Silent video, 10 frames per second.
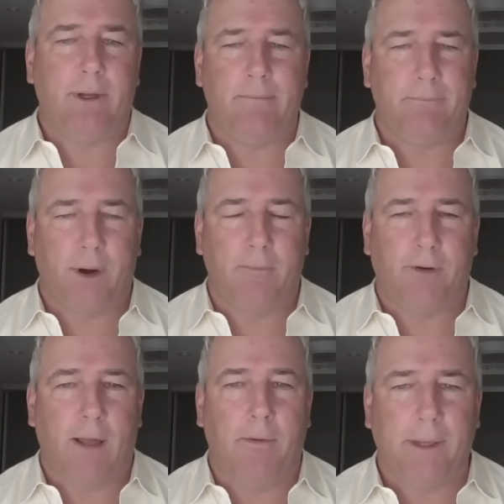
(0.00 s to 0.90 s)
the outcome?
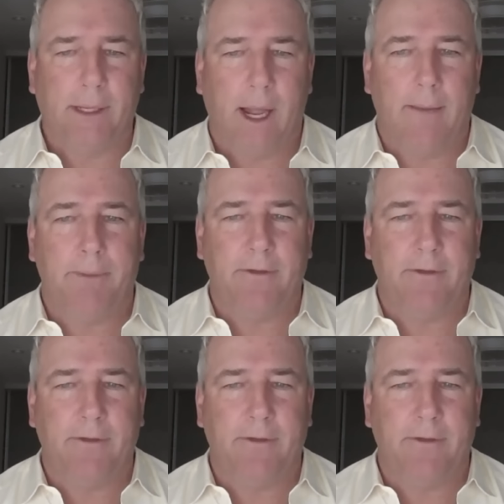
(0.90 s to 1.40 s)
Probably not.